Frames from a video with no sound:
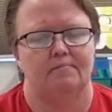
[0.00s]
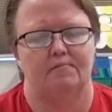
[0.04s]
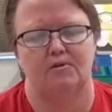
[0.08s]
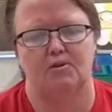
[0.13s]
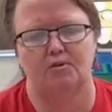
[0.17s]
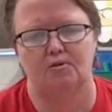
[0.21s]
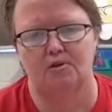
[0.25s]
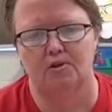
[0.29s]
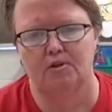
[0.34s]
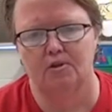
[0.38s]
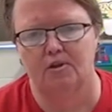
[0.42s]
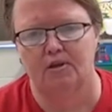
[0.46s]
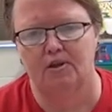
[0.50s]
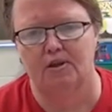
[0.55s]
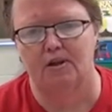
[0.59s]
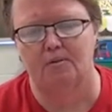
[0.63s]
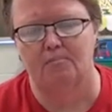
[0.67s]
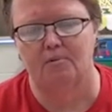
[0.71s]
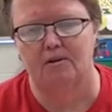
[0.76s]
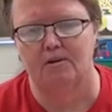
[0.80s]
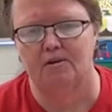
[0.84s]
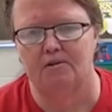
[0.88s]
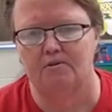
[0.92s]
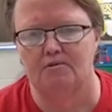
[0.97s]
You can look it
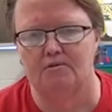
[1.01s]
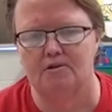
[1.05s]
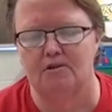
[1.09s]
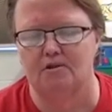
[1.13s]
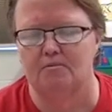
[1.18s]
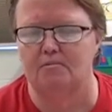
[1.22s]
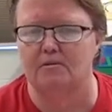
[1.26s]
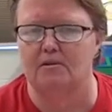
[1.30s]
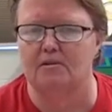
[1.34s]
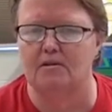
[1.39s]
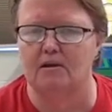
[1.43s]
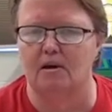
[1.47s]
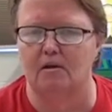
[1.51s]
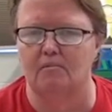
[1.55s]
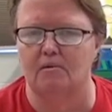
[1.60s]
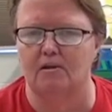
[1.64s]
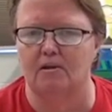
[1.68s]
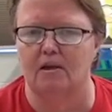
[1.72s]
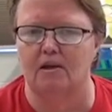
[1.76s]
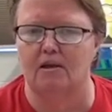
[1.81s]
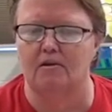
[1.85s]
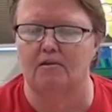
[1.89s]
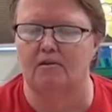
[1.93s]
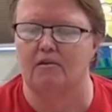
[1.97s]
up on YouTube and tell me
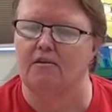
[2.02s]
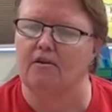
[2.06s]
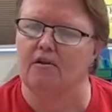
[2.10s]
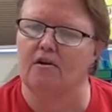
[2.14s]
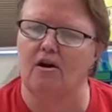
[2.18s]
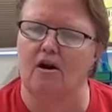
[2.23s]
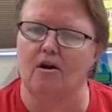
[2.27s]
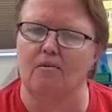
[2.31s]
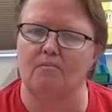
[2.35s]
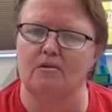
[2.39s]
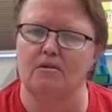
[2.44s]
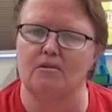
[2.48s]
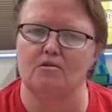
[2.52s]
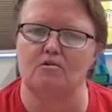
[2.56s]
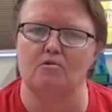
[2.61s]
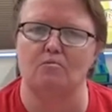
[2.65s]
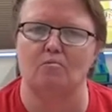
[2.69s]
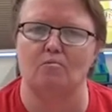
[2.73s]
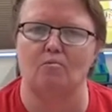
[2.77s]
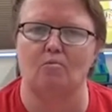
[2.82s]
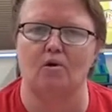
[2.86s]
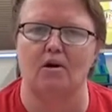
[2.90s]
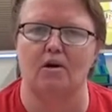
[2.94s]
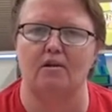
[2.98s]
later in the comments
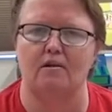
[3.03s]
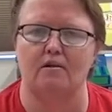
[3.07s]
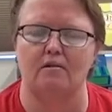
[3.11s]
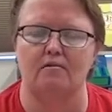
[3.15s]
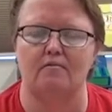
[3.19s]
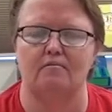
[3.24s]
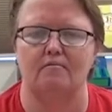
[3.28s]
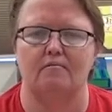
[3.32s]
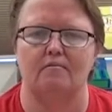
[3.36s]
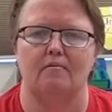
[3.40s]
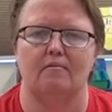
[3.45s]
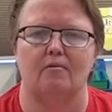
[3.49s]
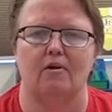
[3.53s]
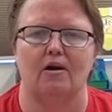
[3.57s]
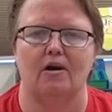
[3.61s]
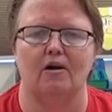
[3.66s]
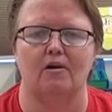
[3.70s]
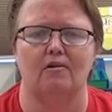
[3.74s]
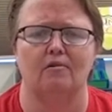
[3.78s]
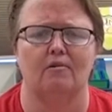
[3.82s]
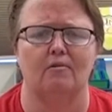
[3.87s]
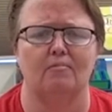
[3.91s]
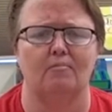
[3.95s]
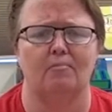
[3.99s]
what
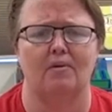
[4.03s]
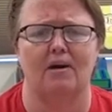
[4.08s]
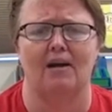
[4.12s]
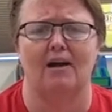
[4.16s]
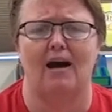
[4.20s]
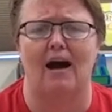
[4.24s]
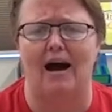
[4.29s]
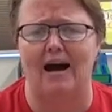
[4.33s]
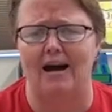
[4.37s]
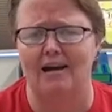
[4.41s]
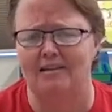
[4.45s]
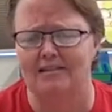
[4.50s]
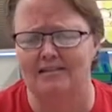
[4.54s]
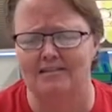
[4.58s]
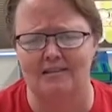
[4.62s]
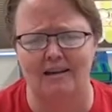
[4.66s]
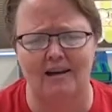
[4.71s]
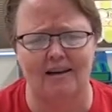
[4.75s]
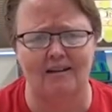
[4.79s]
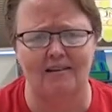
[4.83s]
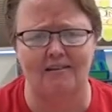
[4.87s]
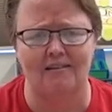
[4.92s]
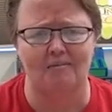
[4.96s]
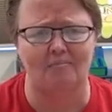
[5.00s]
color. But I
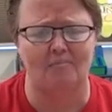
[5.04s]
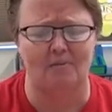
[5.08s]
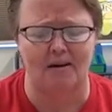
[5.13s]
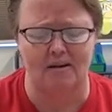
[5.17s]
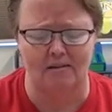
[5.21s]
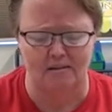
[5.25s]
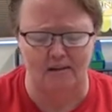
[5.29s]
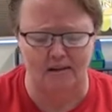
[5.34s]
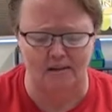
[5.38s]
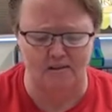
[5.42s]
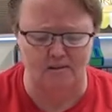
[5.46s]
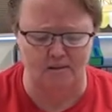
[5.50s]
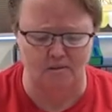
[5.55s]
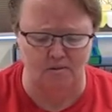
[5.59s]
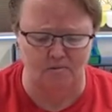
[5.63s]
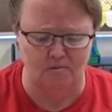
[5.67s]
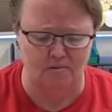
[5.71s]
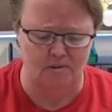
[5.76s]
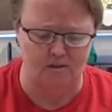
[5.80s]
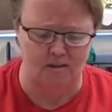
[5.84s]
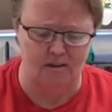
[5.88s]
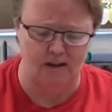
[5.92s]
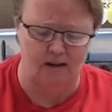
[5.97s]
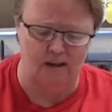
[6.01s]
decided that my dinosaur
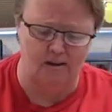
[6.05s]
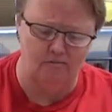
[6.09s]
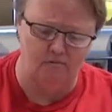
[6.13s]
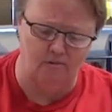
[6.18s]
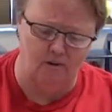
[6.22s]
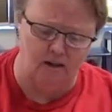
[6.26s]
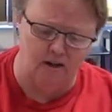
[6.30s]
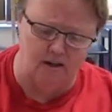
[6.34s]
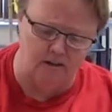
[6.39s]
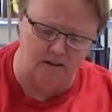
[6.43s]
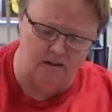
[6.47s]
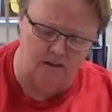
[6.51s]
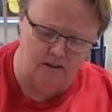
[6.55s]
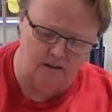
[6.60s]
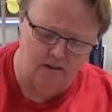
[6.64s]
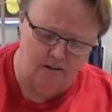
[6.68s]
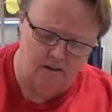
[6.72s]
was going to have red.